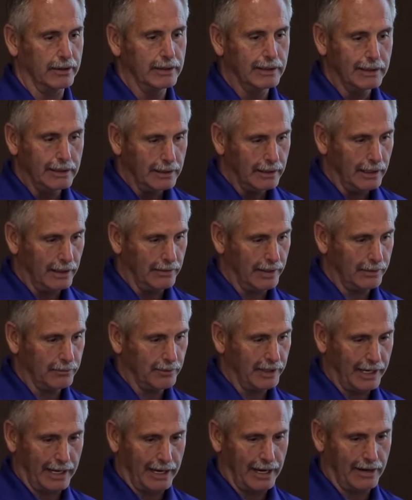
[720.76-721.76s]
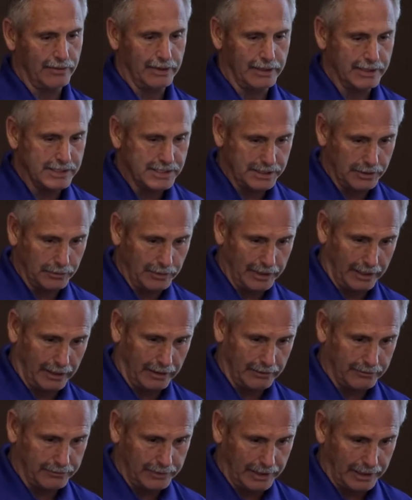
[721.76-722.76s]
it. And then we'd have, you can see we
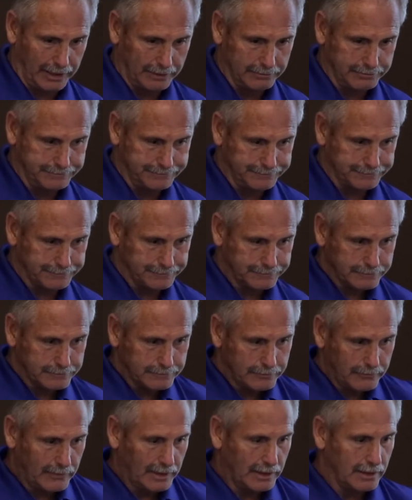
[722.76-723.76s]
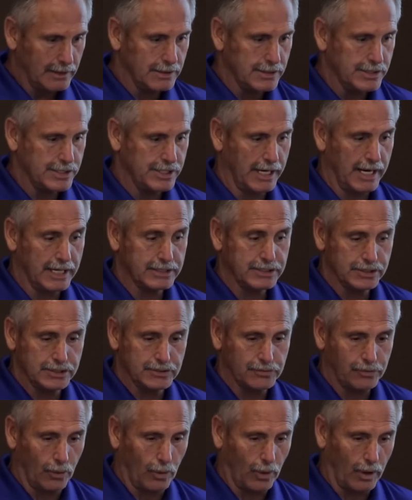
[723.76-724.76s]
have
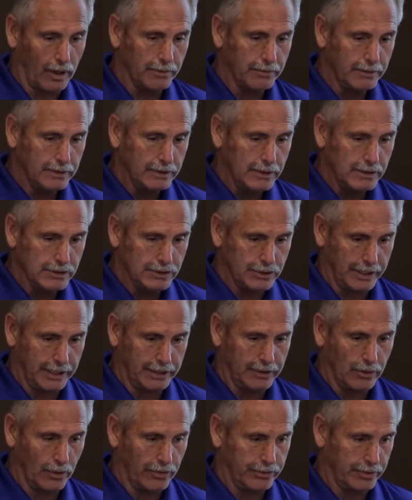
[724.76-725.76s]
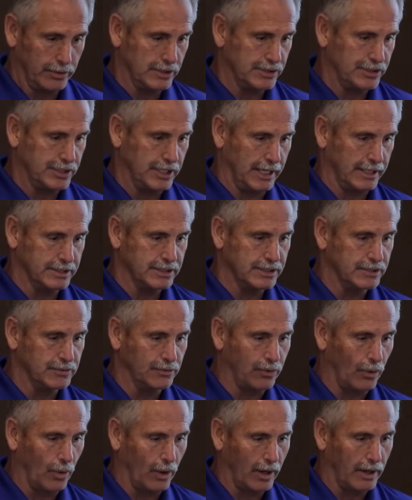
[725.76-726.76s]
chances for. So he'd go through his chances
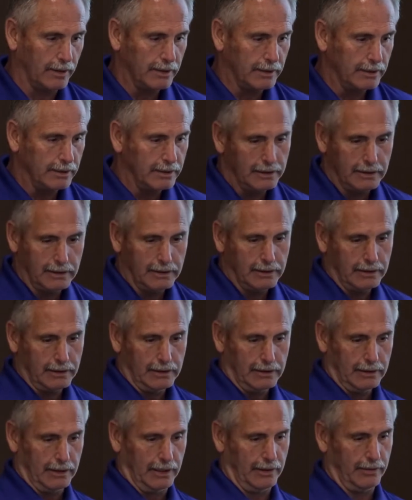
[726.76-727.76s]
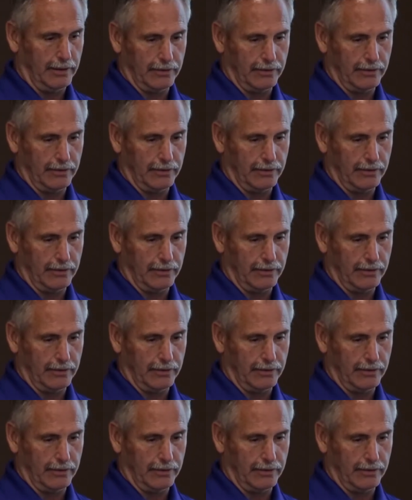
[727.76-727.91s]
for. And